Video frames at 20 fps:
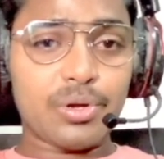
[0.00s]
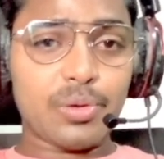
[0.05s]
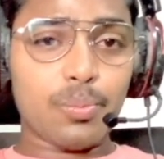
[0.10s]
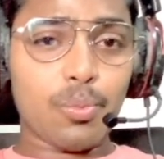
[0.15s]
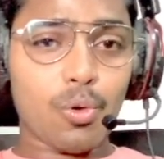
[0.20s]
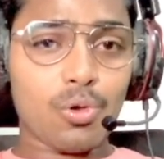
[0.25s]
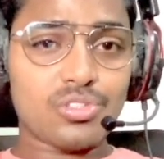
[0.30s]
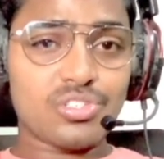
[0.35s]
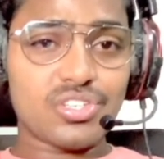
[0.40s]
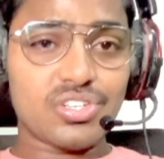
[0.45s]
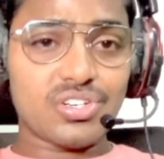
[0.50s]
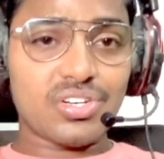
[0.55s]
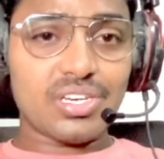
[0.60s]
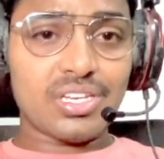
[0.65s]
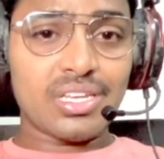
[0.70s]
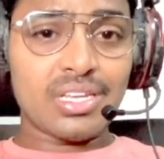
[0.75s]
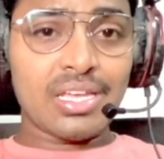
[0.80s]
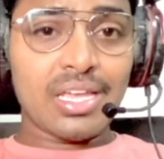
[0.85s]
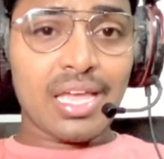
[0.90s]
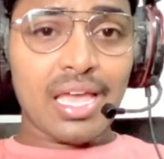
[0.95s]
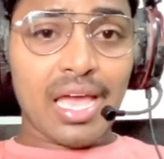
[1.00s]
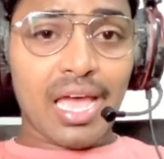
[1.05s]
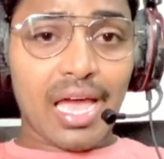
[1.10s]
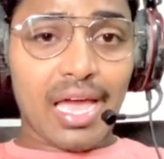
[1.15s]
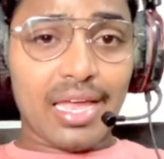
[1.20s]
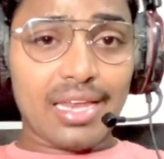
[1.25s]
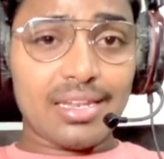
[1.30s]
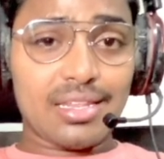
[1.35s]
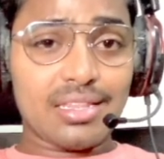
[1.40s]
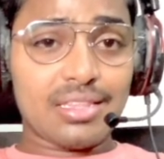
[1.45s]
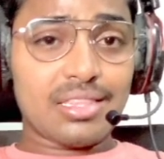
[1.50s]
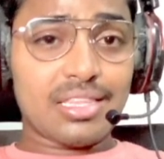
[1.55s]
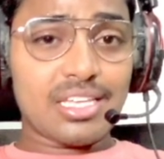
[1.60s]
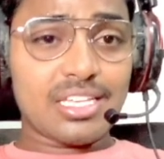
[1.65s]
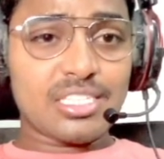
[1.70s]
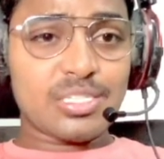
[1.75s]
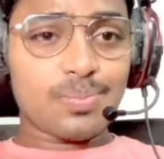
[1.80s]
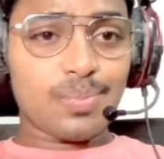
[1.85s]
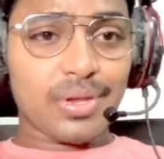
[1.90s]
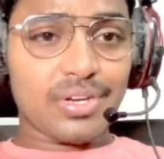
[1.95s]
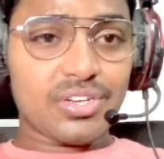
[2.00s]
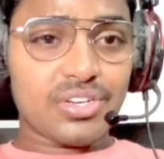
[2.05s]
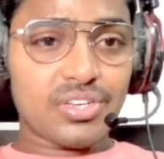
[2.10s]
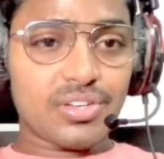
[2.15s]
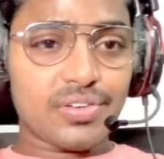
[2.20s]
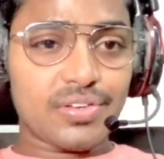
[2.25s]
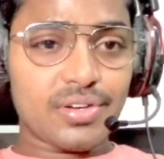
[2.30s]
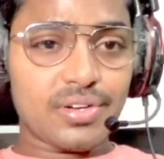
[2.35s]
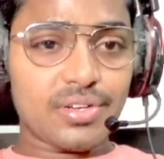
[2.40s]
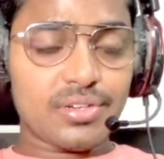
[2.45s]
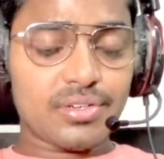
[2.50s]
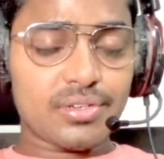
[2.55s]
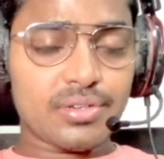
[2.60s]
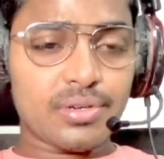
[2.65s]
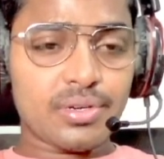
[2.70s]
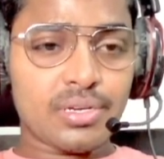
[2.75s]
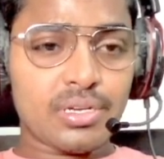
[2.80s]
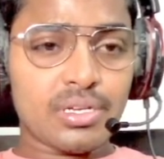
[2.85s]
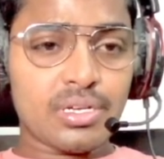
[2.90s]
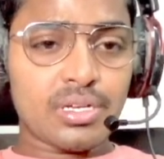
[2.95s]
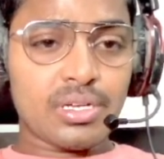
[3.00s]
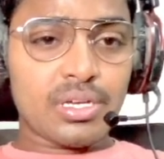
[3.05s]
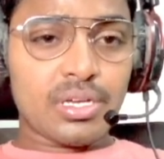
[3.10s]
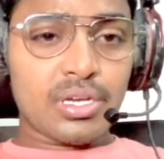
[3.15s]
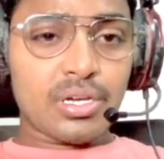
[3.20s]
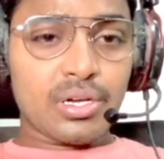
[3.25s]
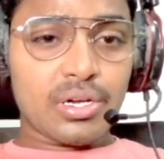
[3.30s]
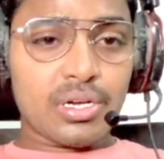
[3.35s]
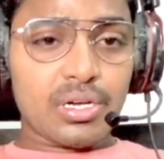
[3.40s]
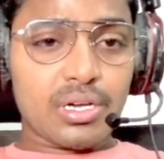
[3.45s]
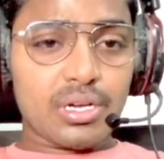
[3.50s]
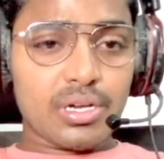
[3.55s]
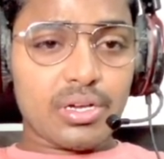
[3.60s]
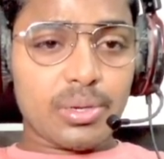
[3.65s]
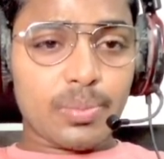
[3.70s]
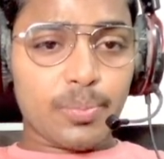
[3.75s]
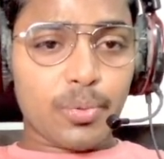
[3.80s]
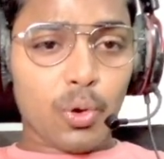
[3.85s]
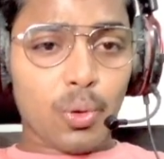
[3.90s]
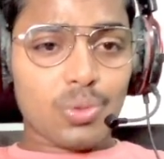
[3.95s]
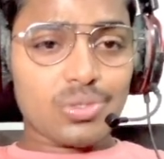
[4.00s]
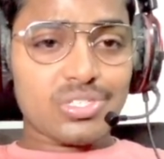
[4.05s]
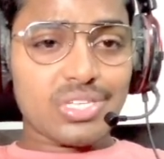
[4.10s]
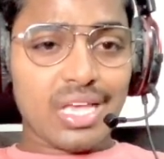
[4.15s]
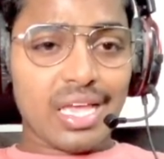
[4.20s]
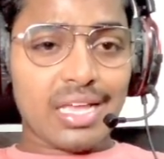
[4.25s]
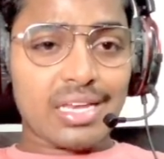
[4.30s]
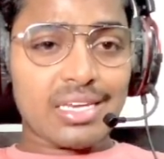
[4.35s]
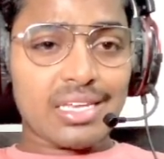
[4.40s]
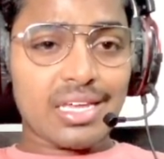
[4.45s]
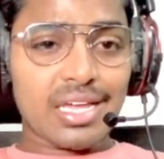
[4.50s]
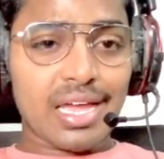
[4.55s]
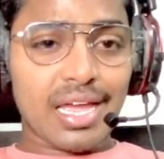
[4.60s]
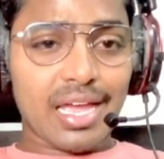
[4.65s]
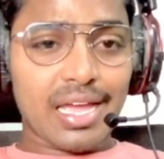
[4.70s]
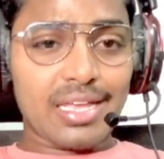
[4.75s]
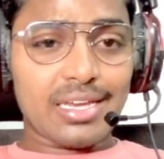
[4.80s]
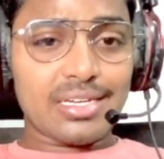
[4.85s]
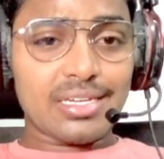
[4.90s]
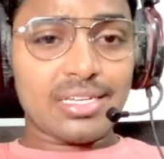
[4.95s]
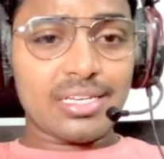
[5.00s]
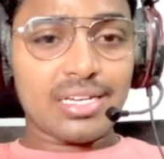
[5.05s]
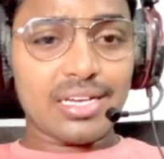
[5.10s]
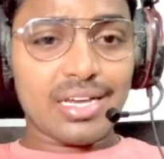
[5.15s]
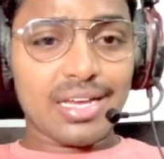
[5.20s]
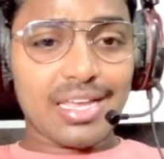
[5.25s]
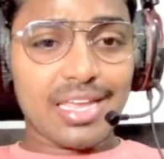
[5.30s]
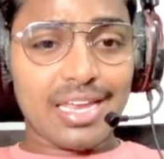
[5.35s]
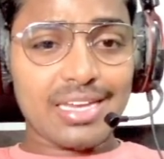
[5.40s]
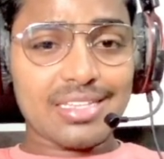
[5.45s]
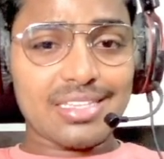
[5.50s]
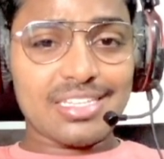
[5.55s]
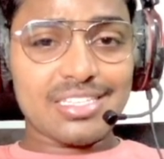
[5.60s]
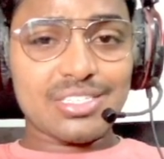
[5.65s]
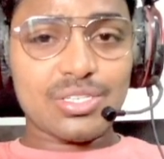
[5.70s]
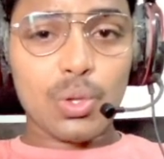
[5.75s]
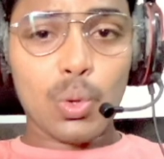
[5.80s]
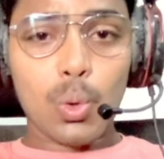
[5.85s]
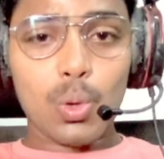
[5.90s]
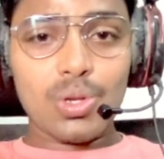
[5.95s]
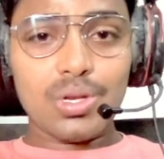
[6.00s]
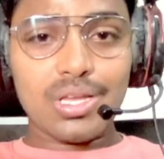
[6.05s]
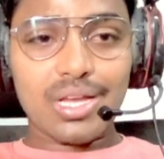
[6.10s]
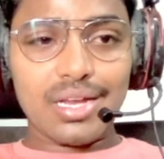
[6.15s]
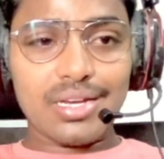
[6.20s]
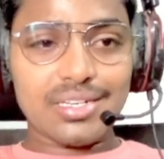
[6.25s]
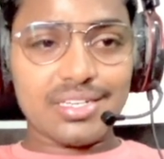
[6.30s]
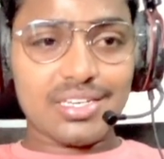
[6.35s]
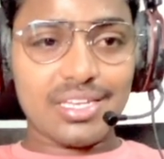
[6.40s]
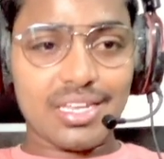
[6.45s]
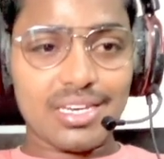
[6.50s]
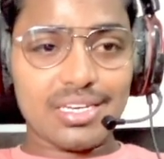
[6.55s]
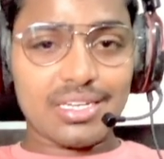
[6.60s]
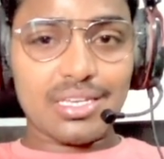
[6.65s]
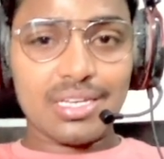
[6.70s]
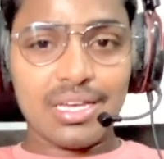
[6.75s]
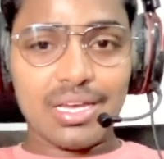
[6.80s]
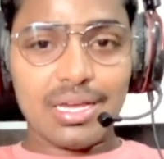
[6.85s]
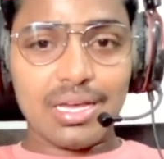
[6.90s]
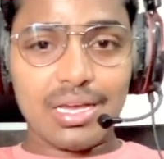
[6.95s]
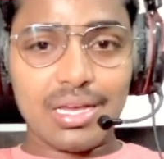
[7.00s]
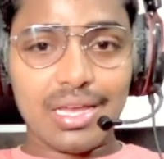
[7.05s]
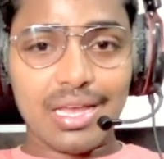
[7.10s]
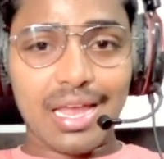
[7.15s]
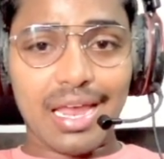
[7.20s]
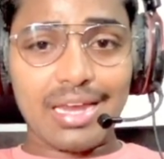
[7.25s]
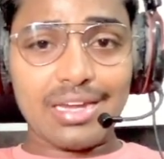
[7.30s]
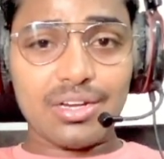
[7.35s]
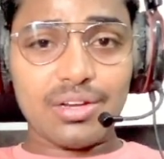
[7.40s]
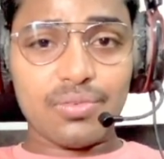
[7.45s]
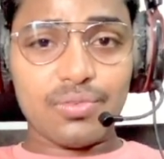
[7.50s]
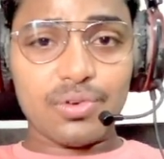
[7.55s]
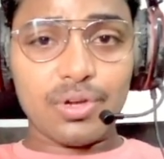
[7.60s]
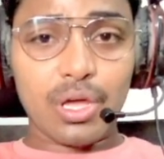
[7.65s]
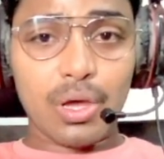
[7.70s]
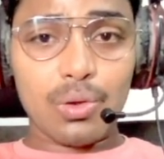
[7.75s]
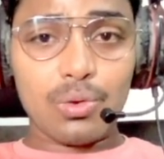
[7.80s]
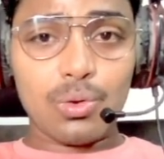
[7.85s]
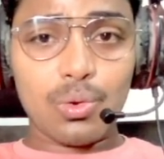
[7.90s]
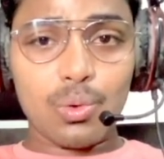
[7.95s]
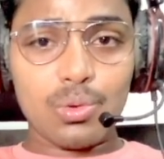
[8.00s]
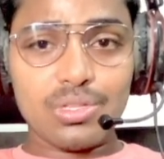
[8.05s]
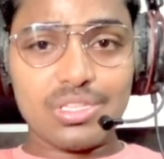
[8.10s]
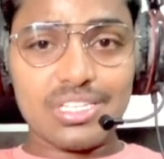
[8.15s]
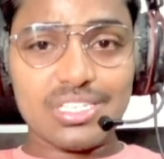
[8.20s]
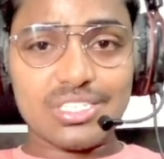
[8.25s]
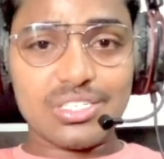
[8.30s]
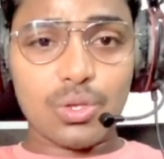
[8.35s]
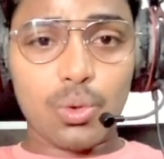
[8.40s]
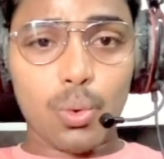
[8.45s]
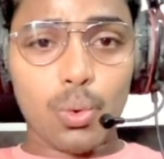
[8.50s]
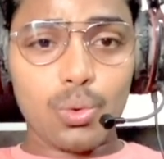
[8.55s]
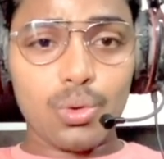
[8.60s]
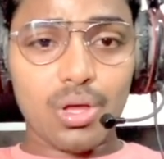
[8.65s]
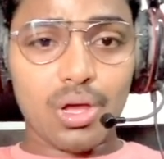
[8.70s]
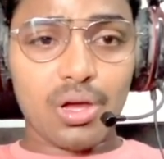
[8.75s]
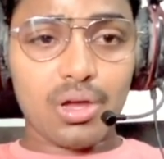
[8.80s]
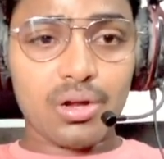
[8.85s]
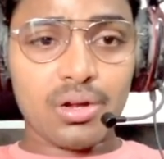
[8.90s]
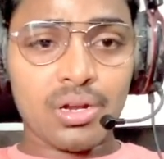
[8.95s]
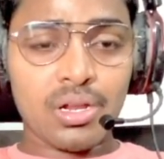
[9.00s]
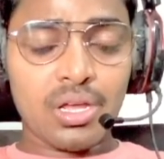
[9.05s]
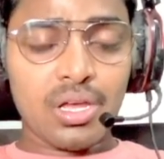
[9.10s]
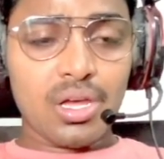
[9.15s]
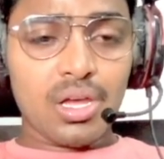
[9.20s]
repository and this particular project and get this whole content. I kind of download this code or